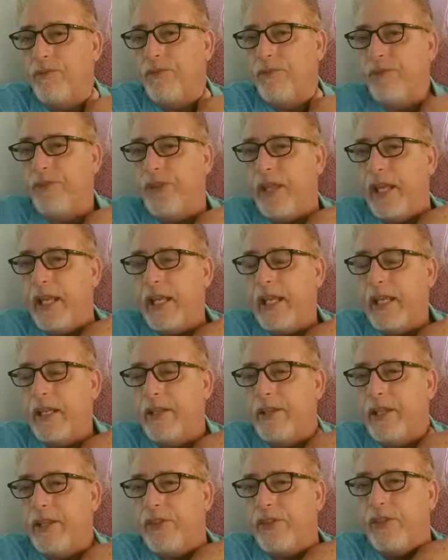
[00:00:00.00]

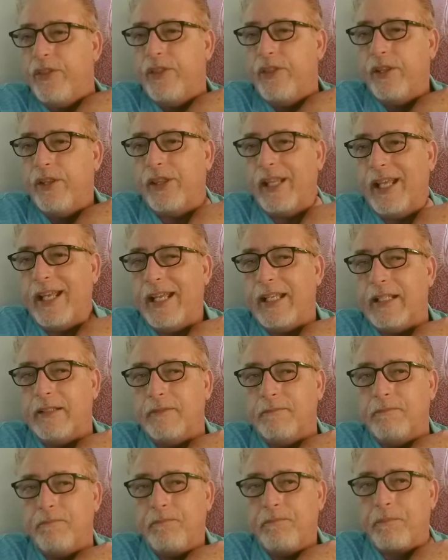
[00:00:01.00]
The thing...
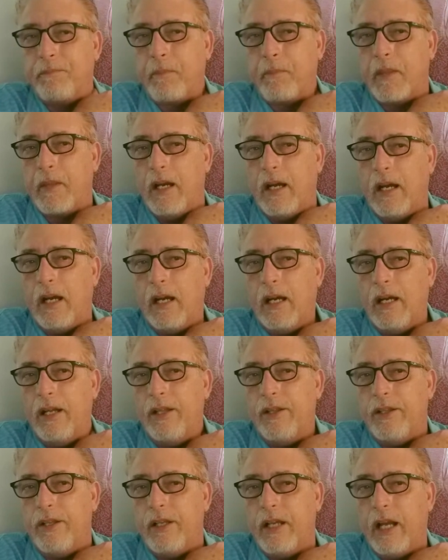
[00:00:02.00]

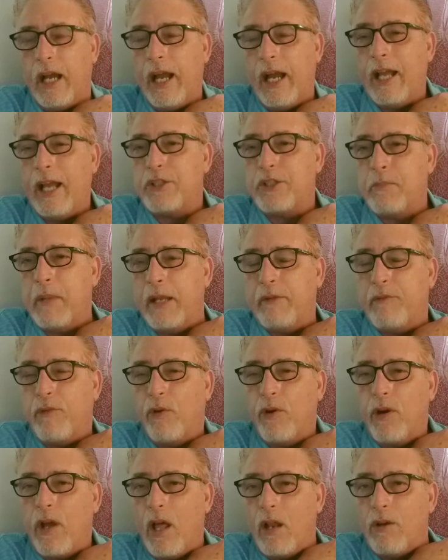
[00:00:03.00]
I actually made
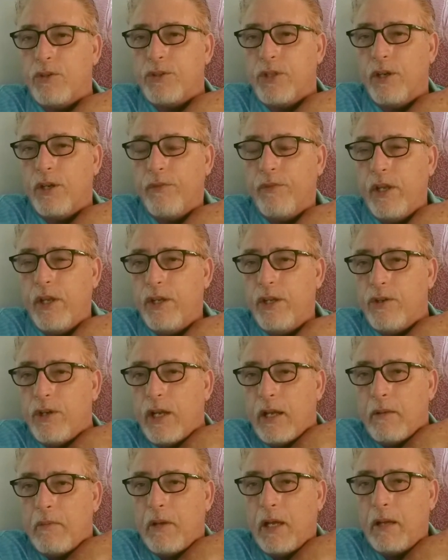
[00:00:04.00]
$4 on a video, and
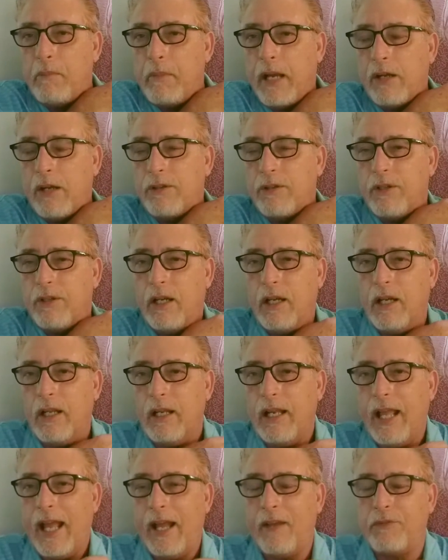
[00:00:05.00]
I about
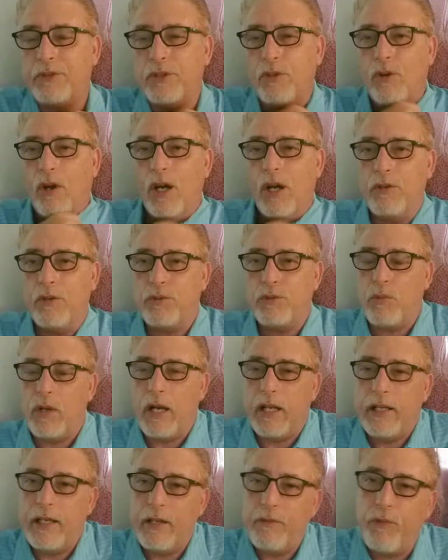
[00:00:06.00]
laughed so hard. It's one
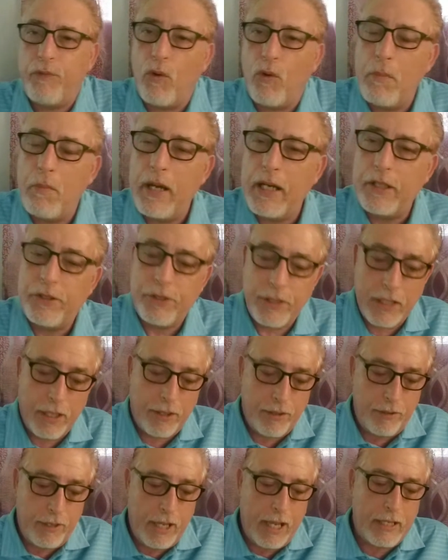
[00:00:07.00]
I did 4 minutes the
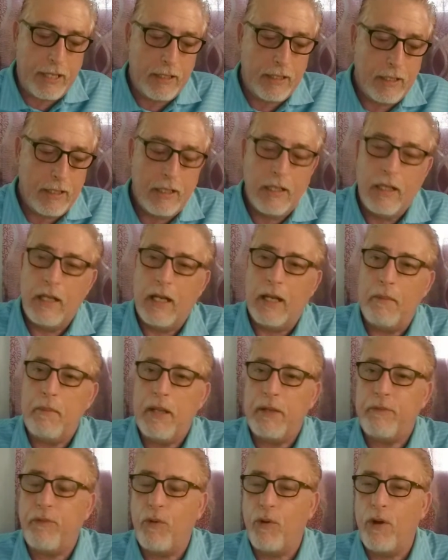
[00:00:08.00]
other day. I
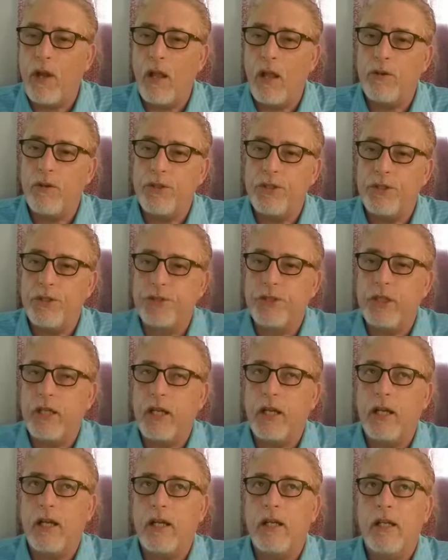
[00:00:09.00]
made $4
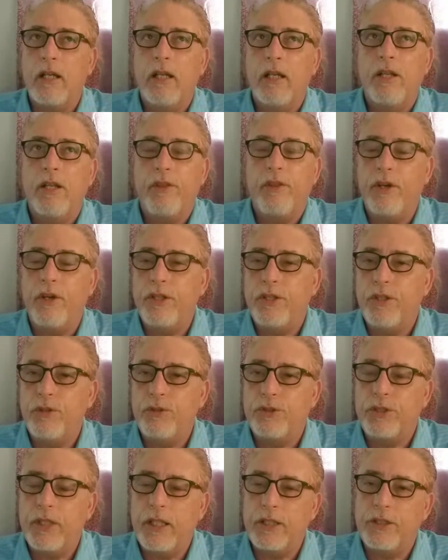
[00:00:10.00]
and 32
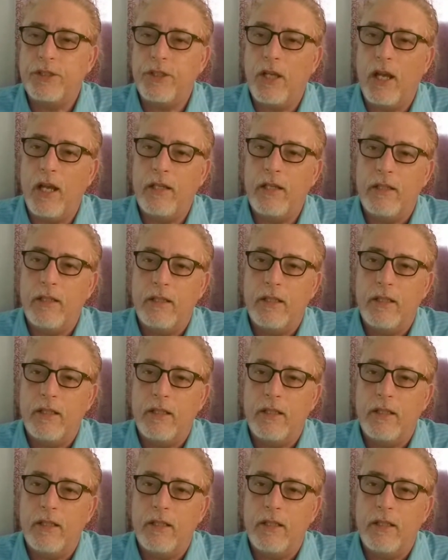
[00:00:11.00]
cents on.